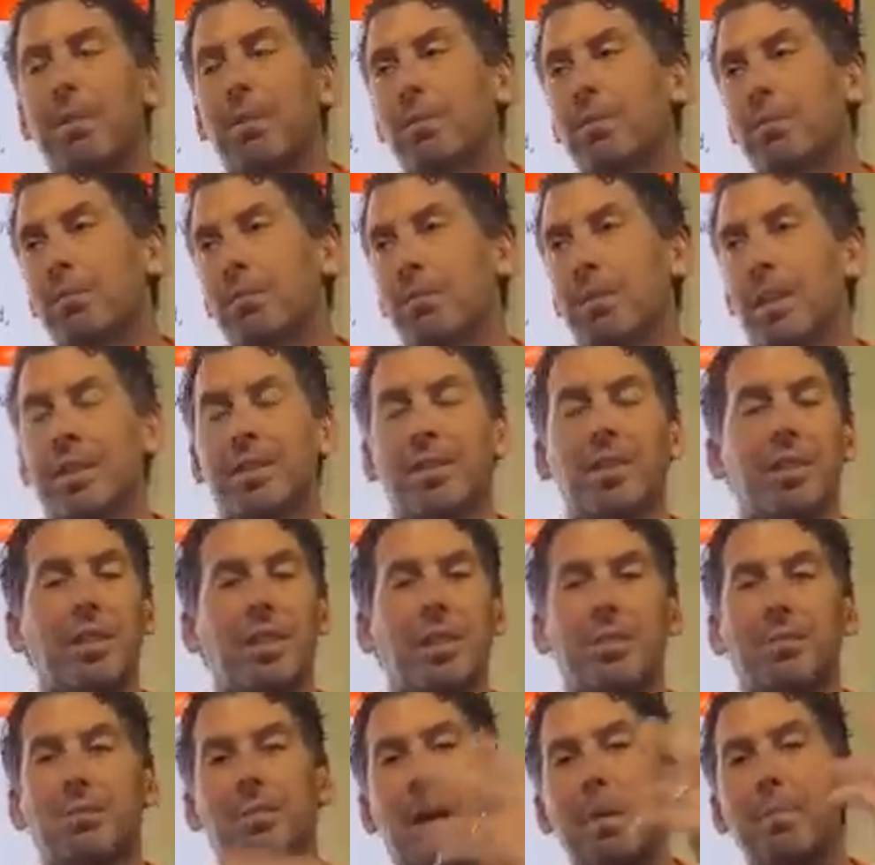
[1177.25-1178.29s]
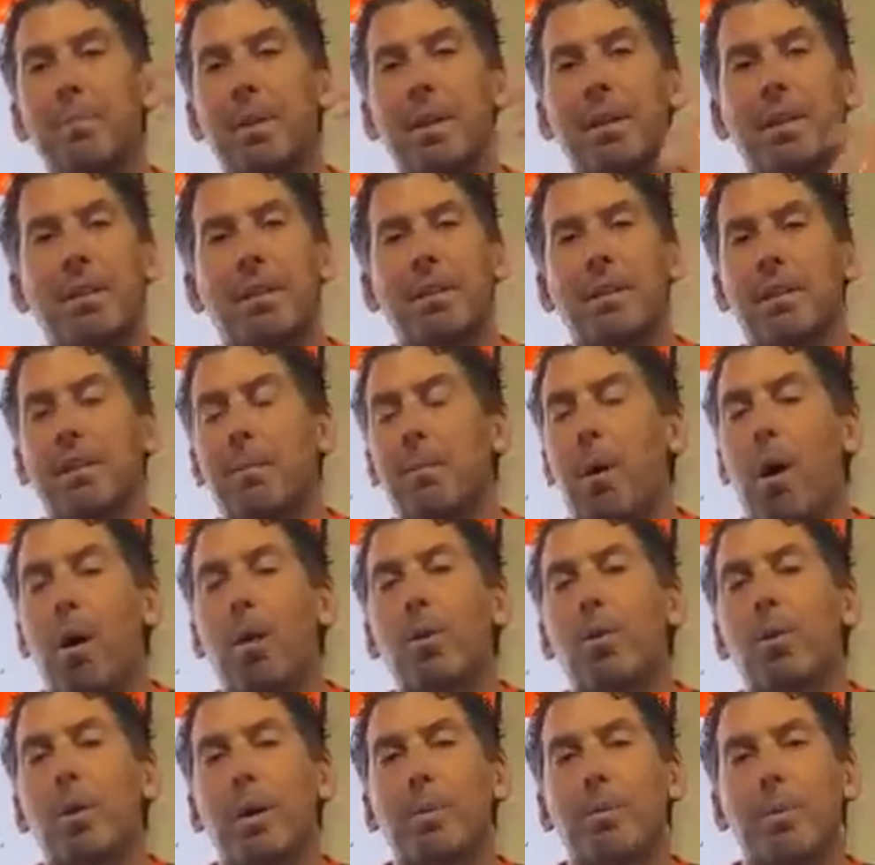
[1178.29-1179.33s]
Well, it might be
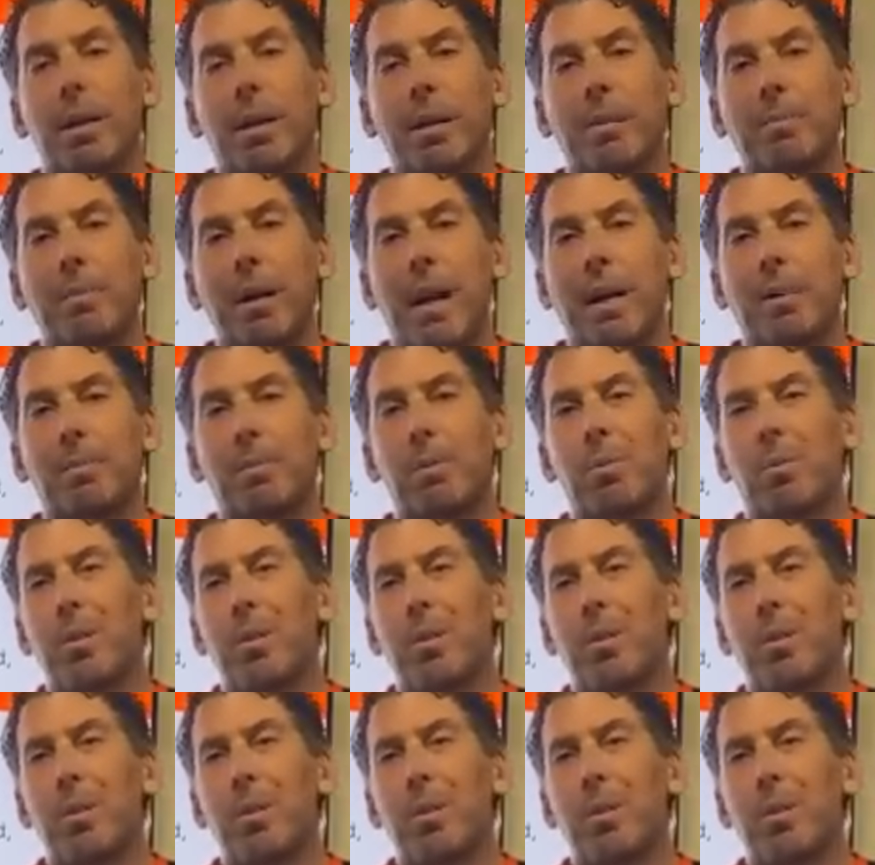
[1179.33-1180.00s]
tomorrow they bring them back.